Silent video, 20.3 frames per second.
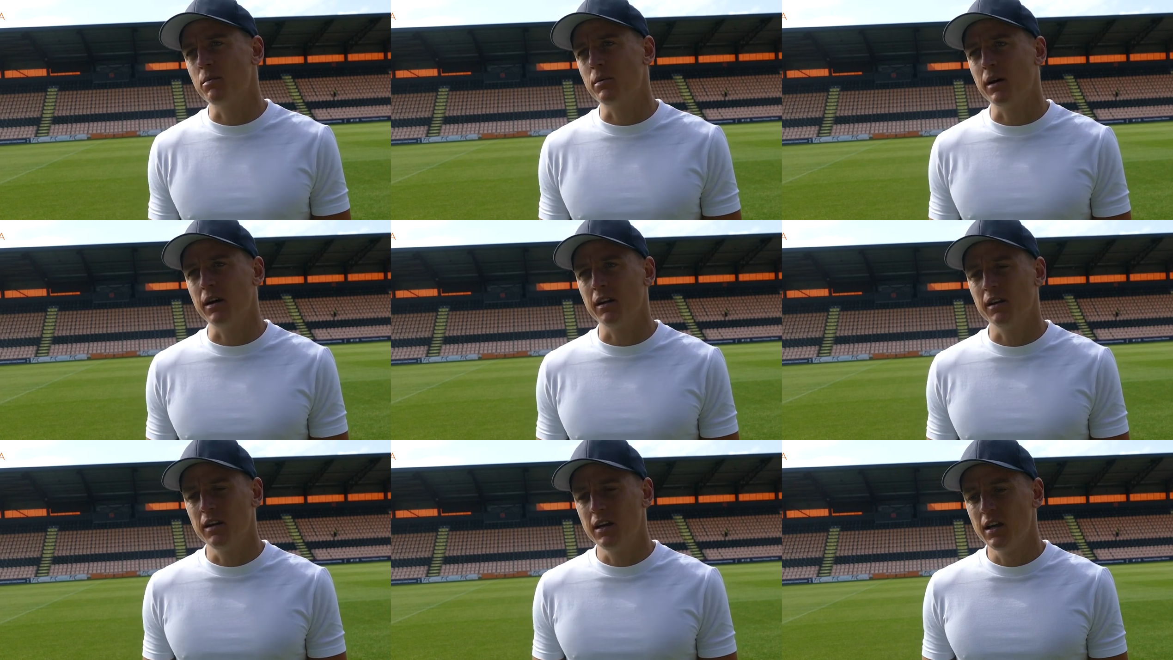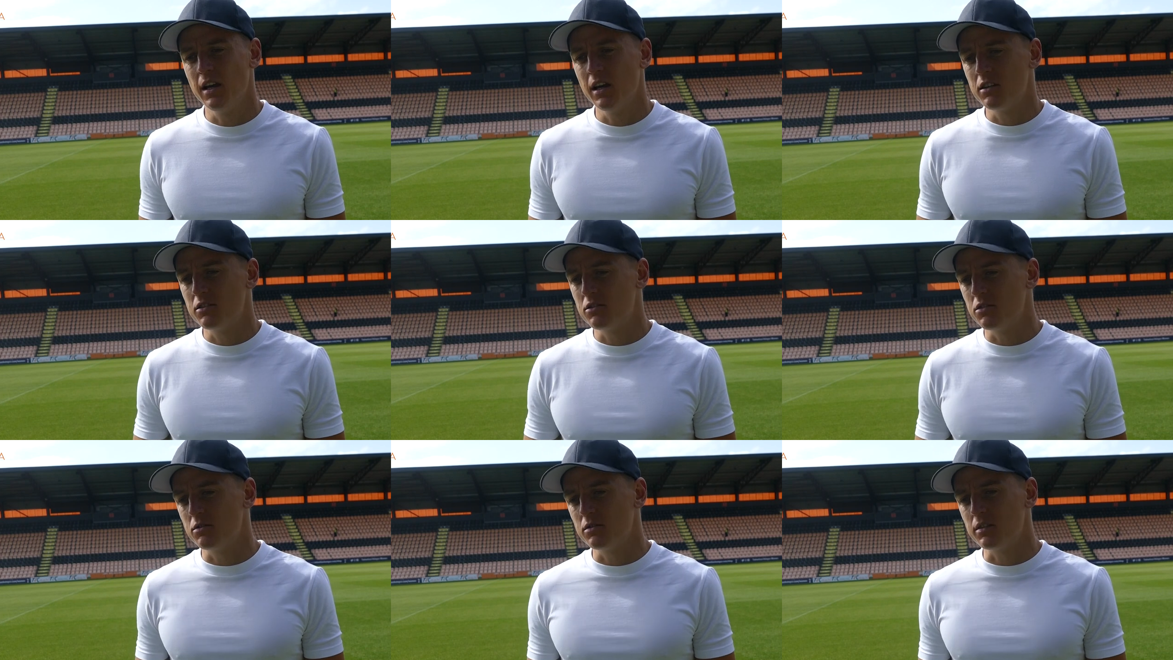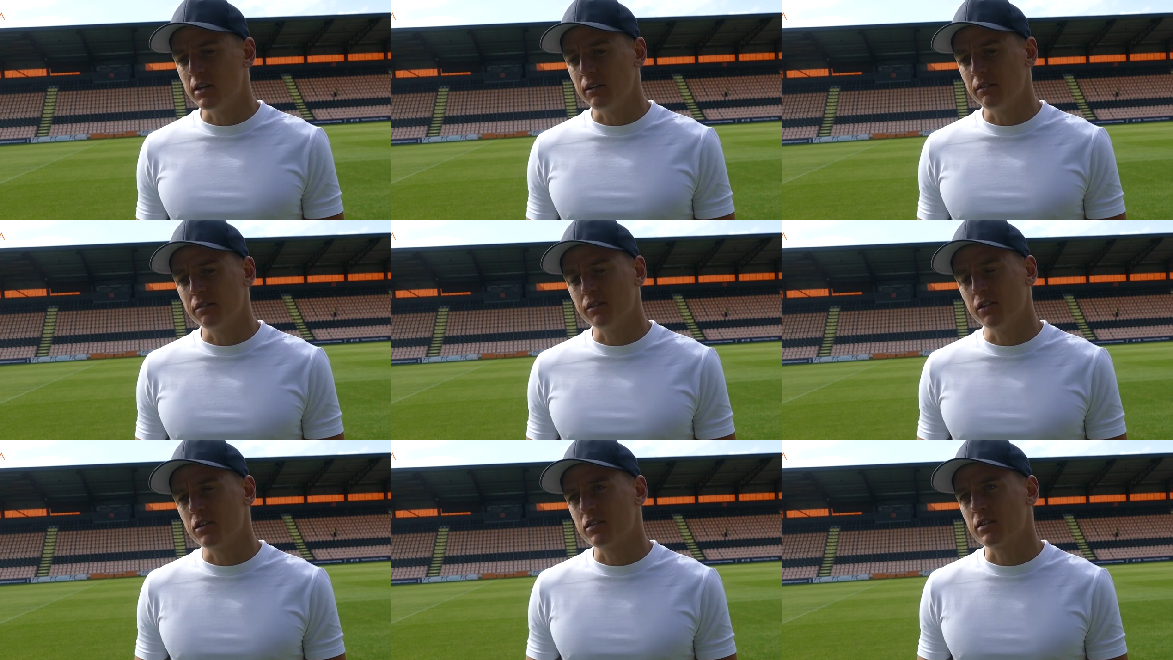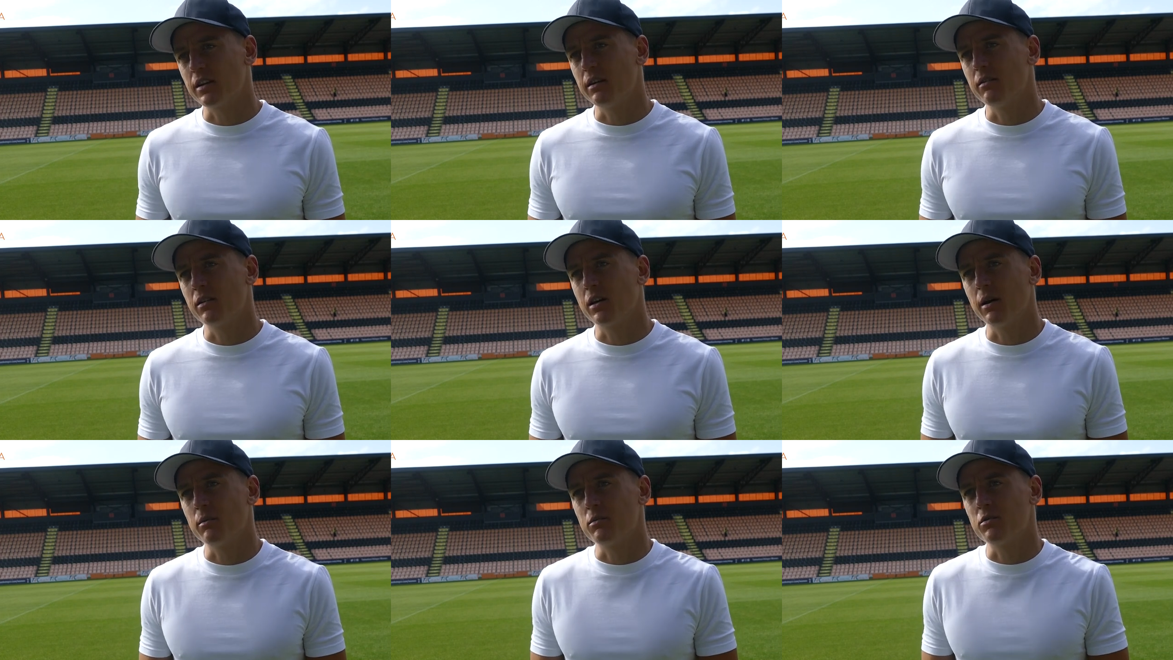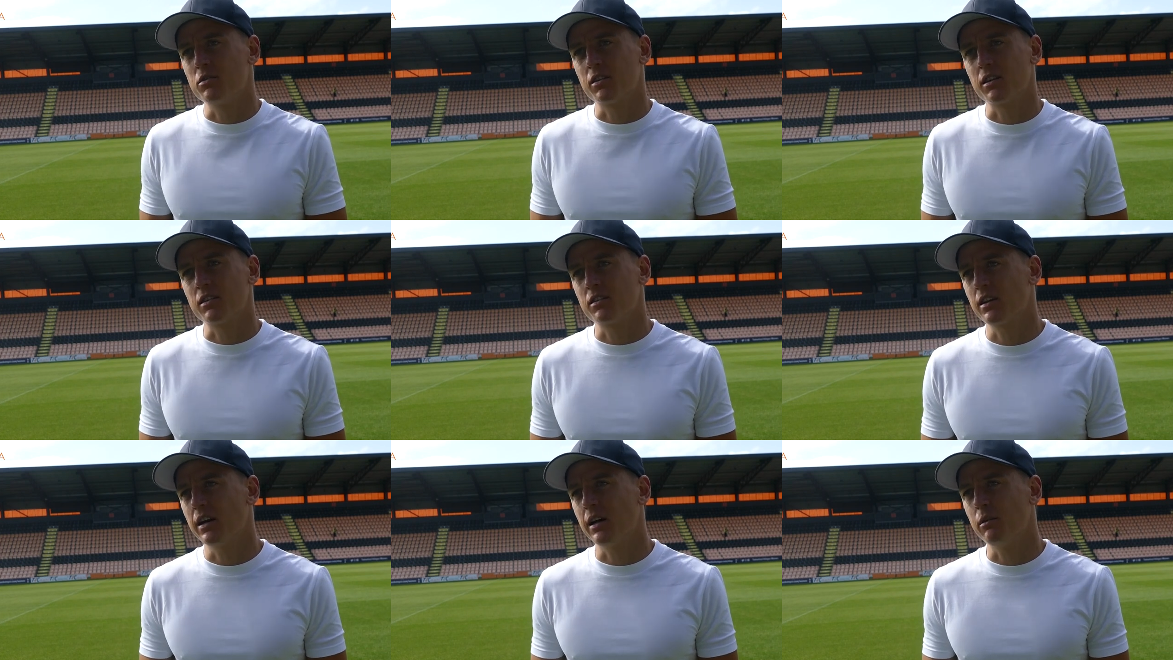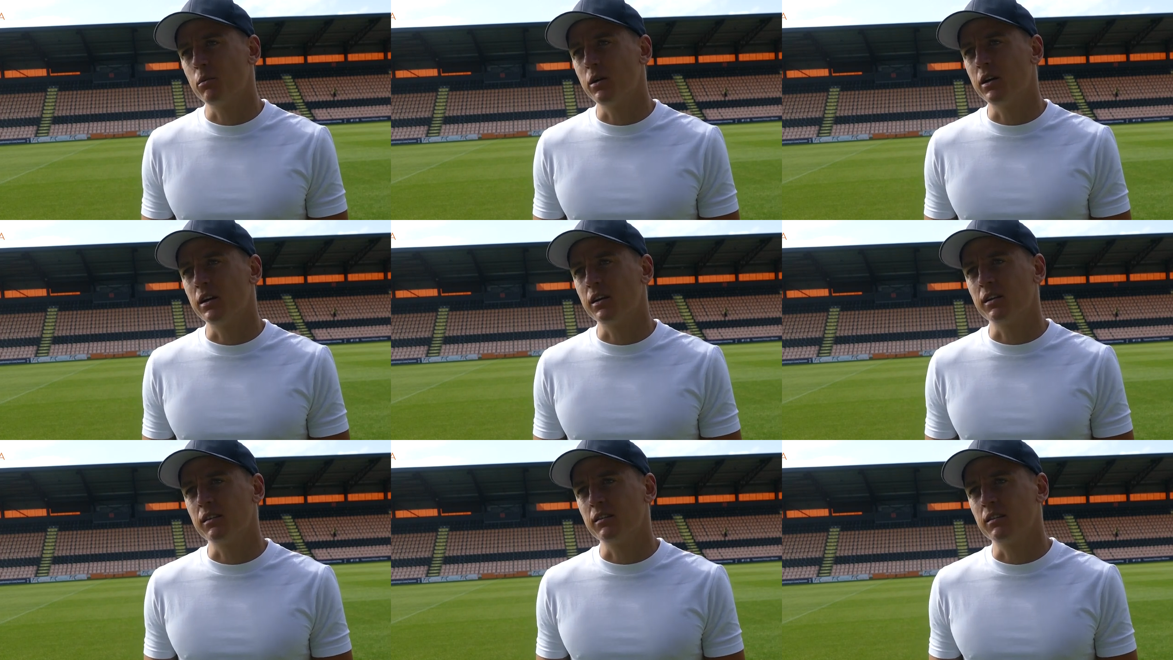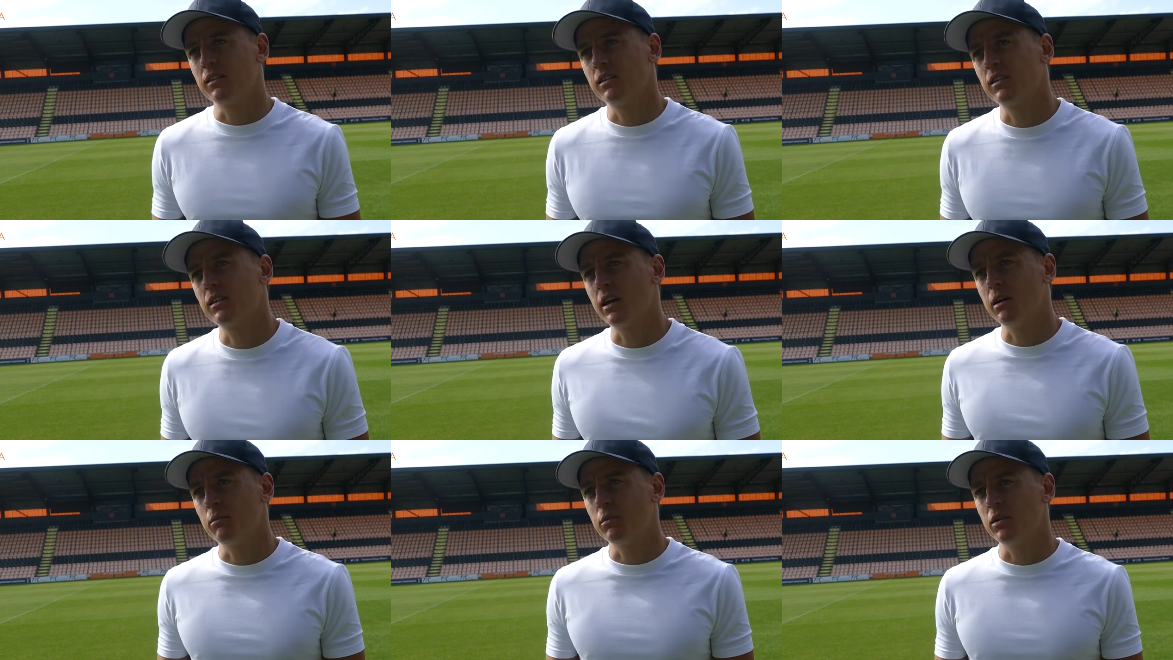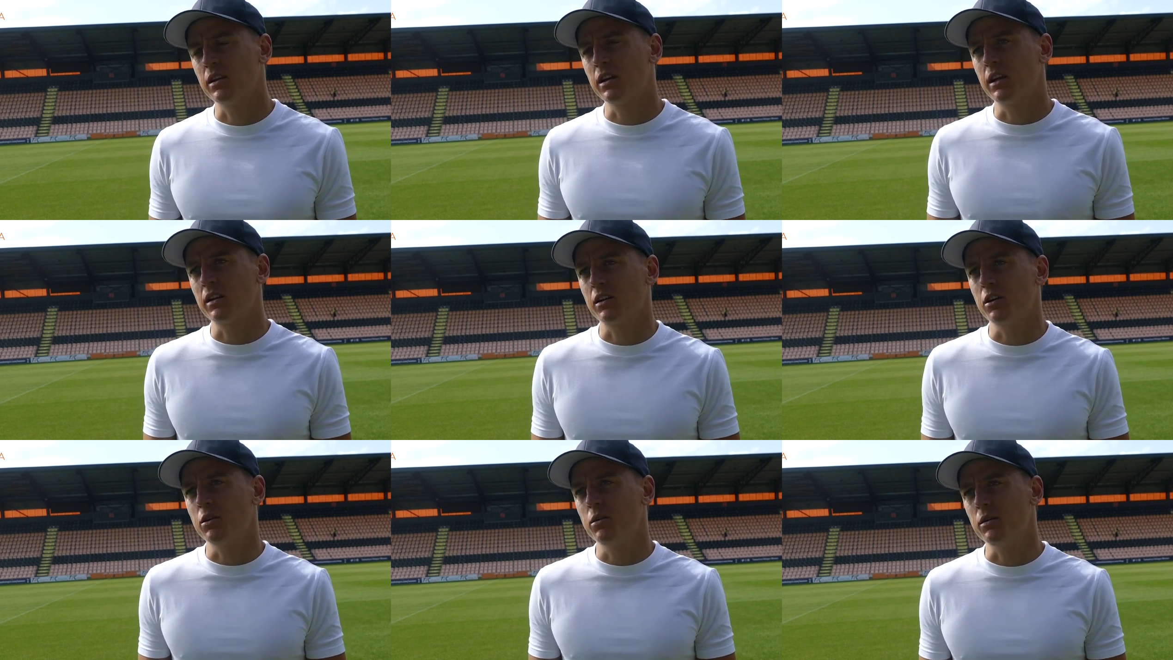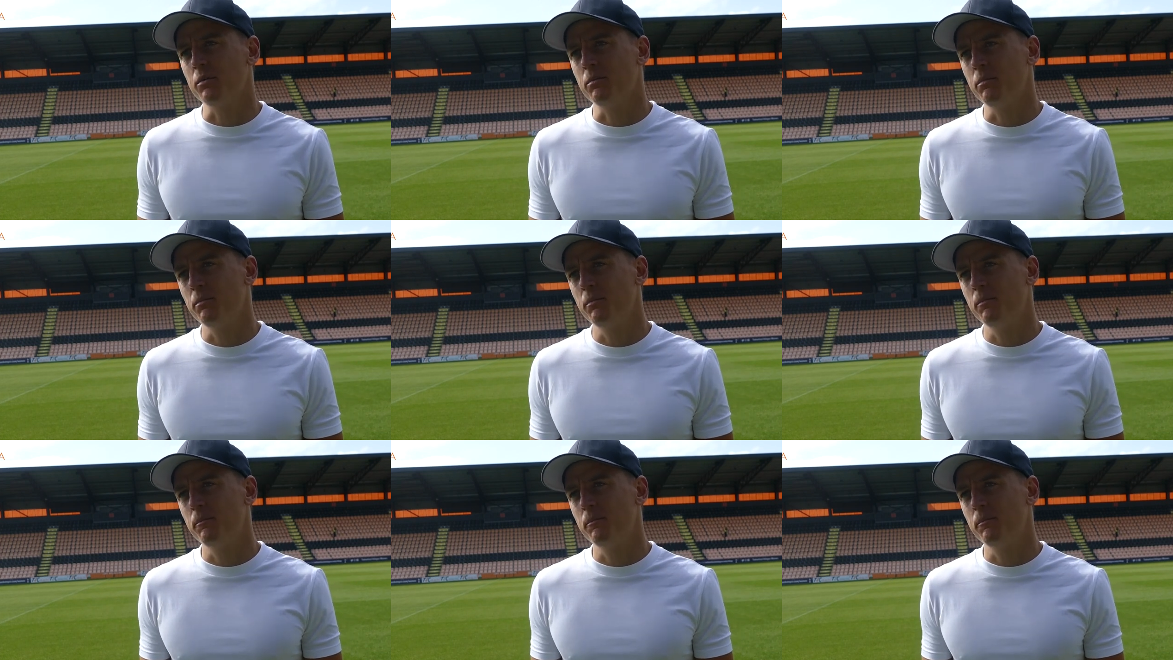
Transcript: But as soon as that first game comes, I just can't wait and can't wait to get going.